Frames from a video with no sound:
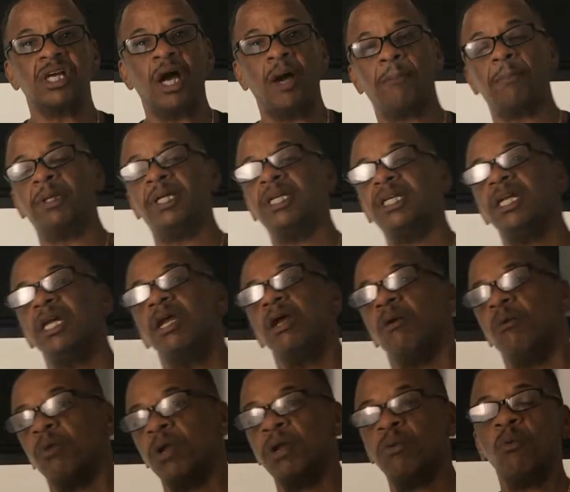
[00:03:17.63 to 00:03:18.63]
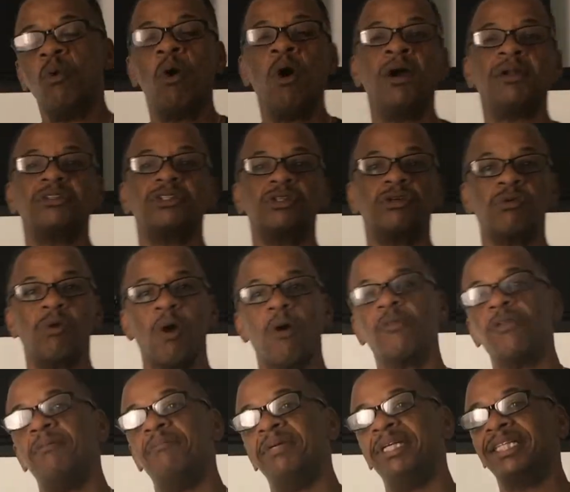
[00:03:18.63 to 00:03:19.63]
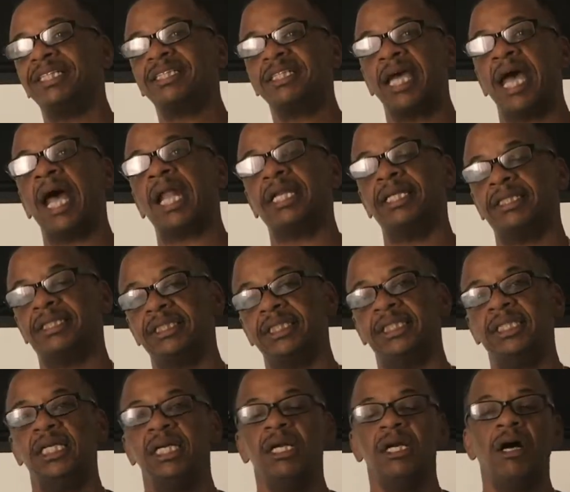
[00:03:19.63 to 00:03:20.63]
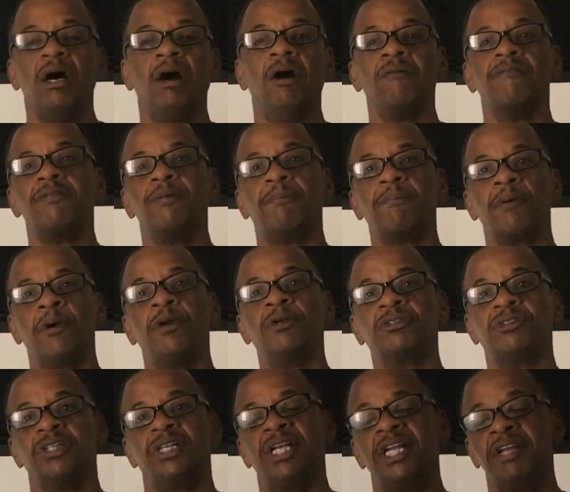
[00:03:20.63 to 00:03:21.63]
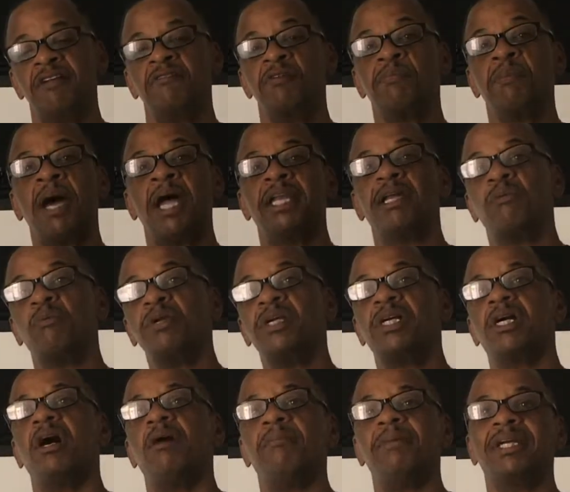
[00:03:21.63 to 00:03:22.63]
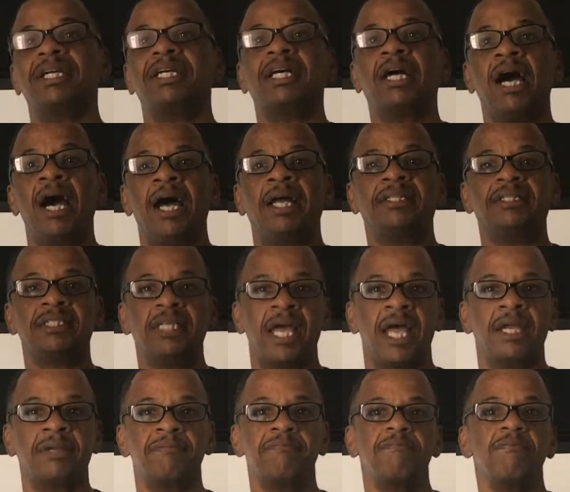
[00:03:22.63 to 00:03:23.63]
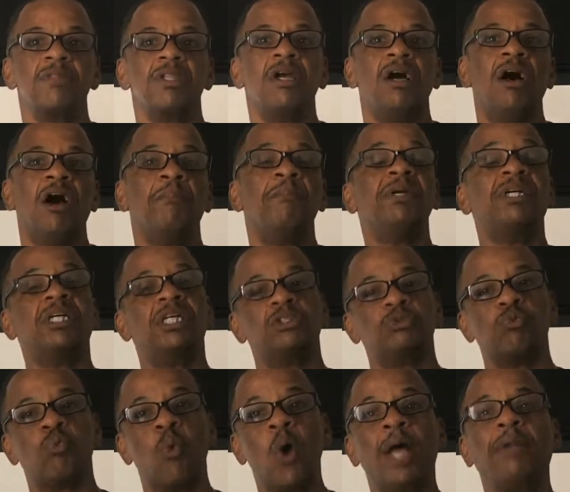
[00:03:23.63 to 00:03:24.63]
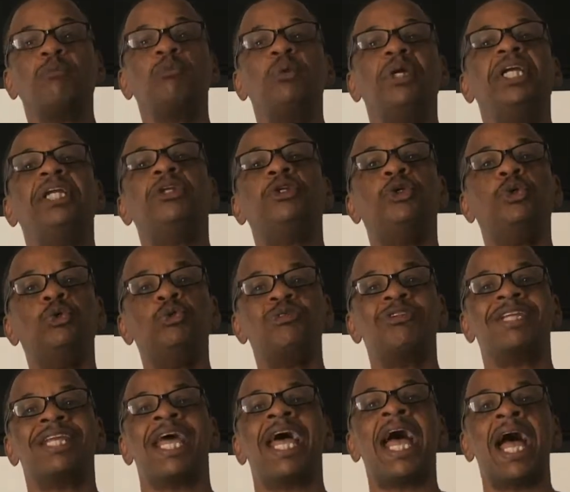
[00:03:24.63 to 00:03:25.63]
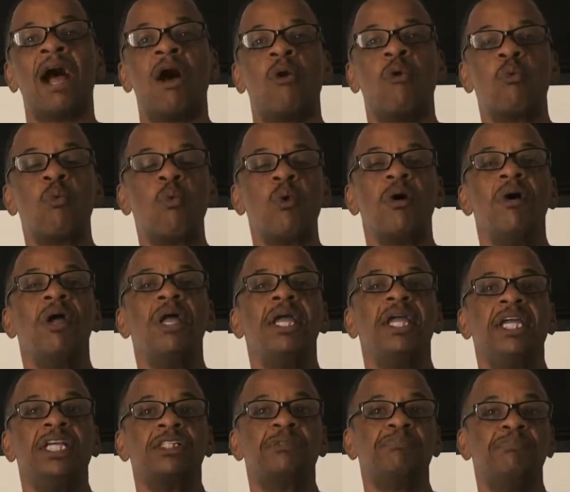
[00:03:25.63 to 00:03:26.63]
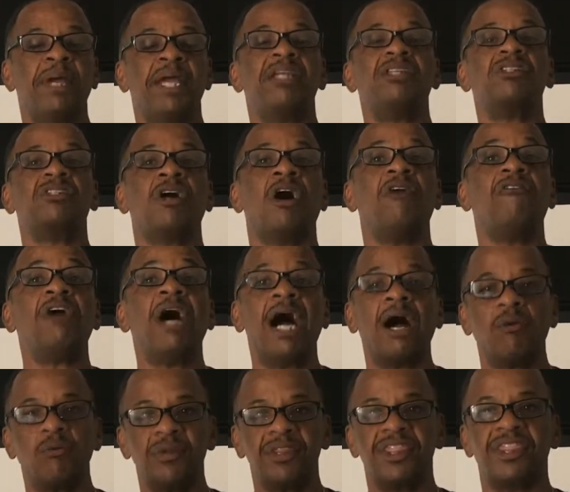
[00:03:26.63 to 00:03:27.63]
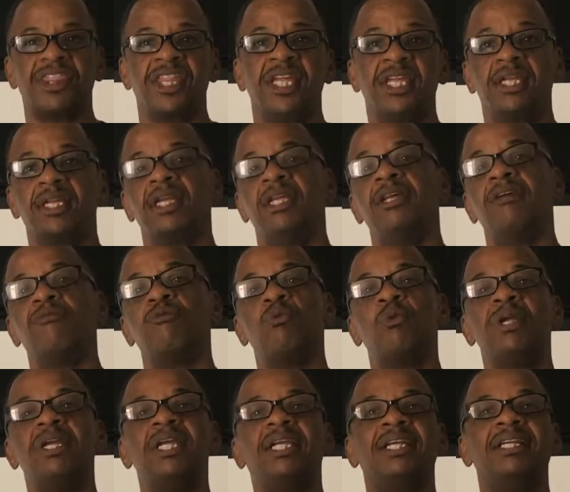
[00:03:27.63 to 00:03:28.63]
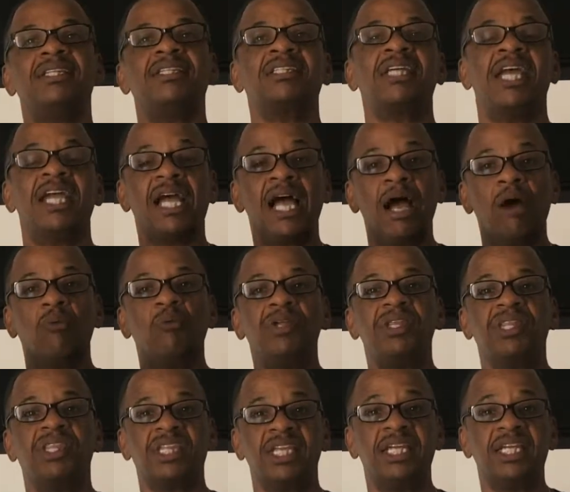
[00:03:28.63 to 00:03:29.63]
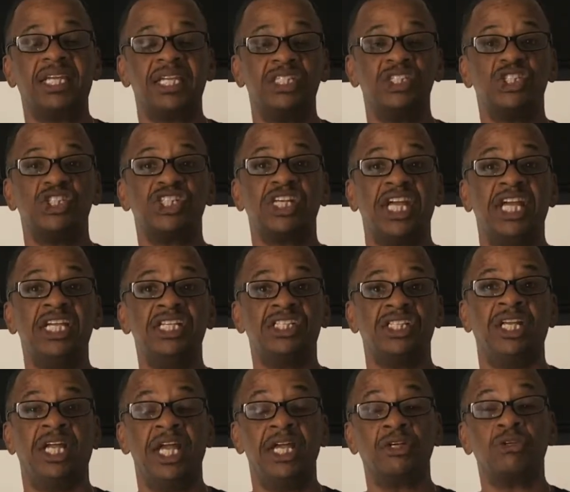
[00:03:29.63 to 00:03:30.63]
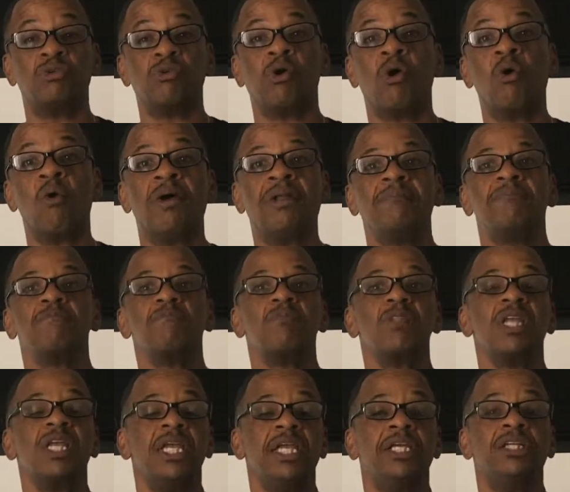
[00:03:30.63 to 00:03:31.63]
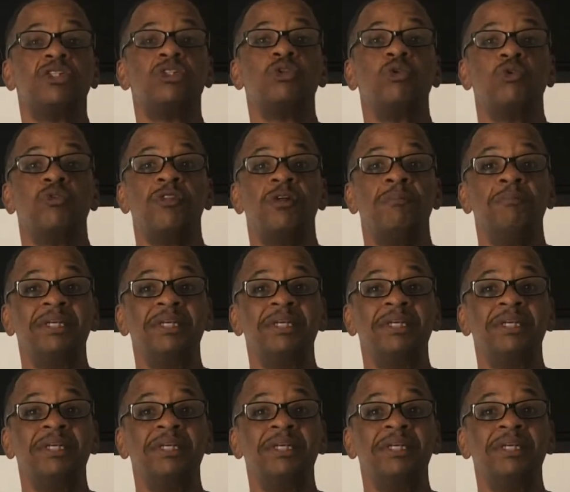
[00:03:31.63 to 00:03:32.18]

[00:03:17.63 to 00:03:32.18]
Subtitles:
company, we want to grow the mentality of the person and everybody that we come in contact, because what we do now is based off how we think. And if we can take how we think and change it and grow it into the